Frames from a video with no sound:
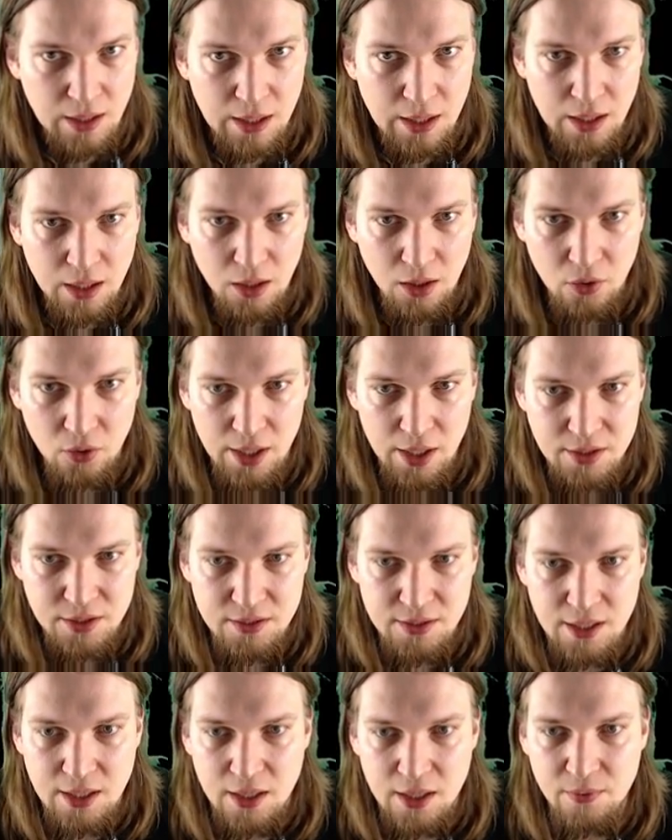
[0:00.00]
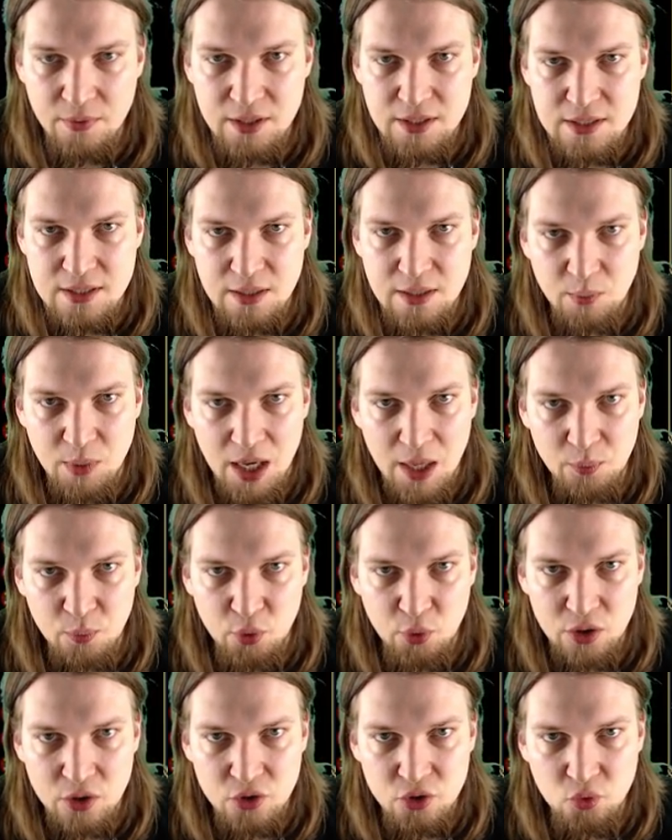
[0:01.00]
All right, um, this is the map
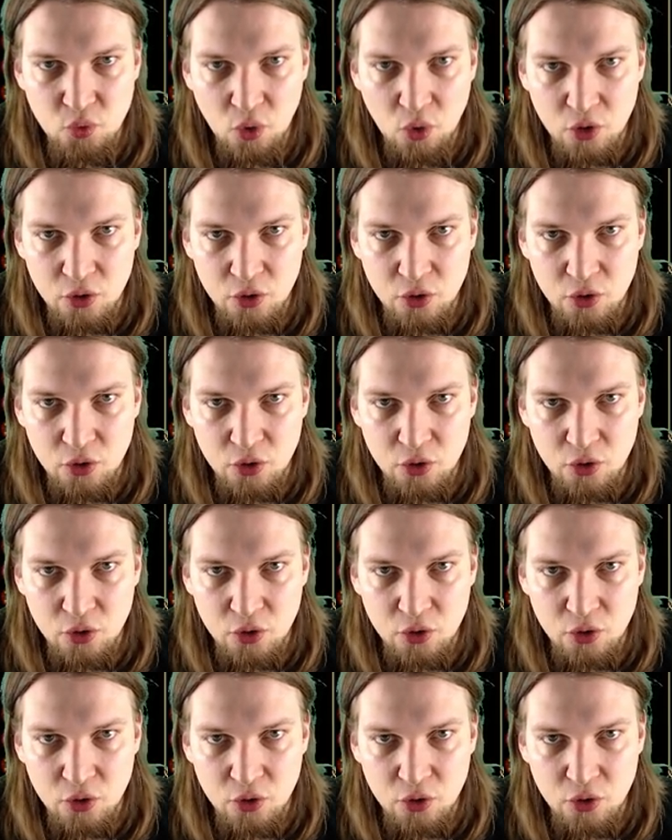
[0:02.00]
where you do all your